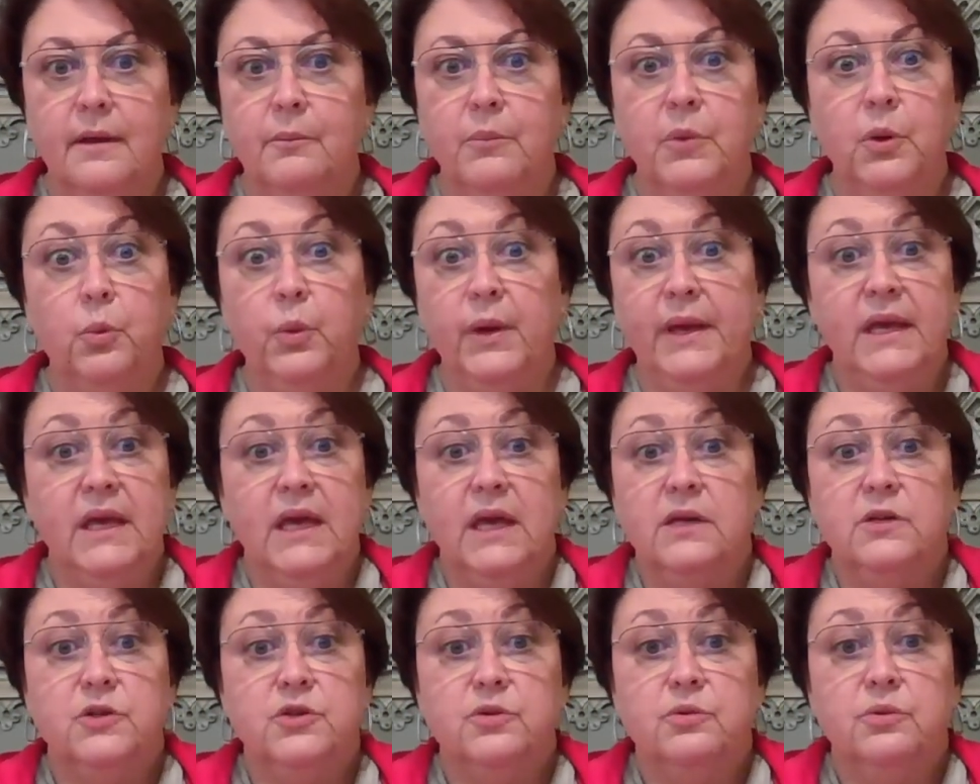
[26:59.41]
but we
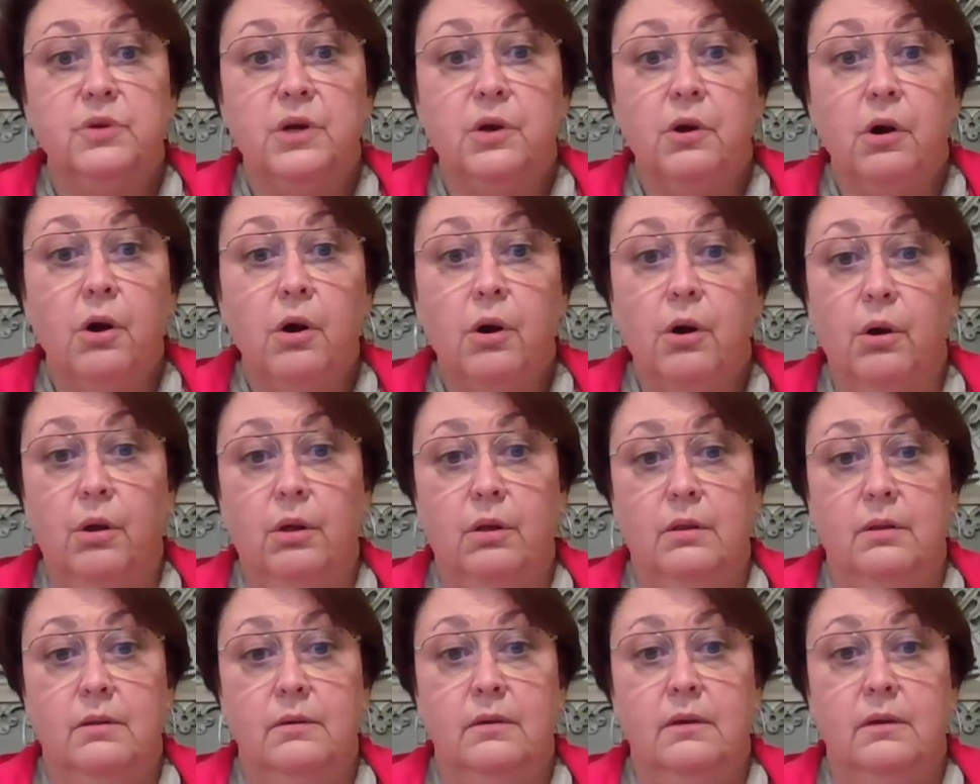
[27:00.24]
can't do it all.